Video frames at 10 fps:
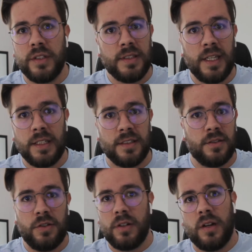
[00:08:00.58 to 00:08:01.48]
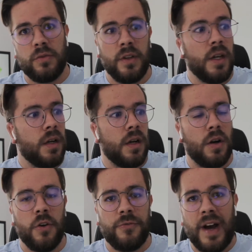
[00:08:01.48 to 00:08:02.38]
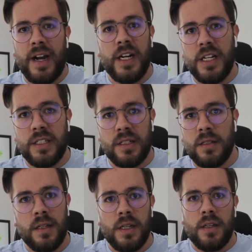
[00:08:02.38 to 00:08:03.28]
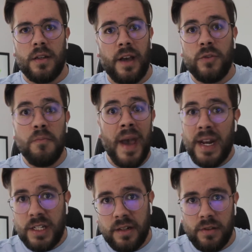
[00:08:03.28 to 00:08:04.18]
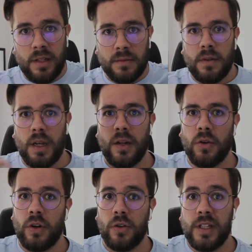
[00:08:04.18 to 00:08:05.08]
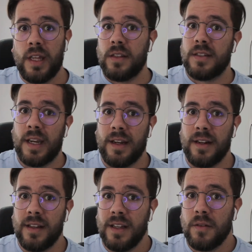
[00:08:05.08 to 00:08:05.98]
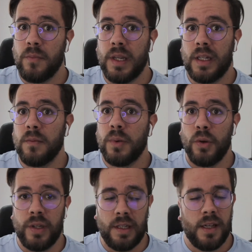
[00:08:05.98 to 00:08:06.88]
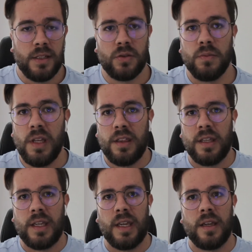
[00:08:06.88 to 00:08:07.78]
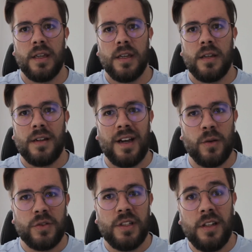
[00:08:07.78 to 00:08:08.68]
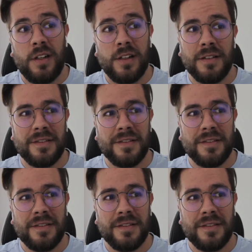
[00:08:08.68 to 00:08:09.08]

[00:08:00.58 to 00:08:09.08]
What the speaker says: things and turn out fires, and you have to manage everything. And on the other side, being an employee. And so me thinking, I was here,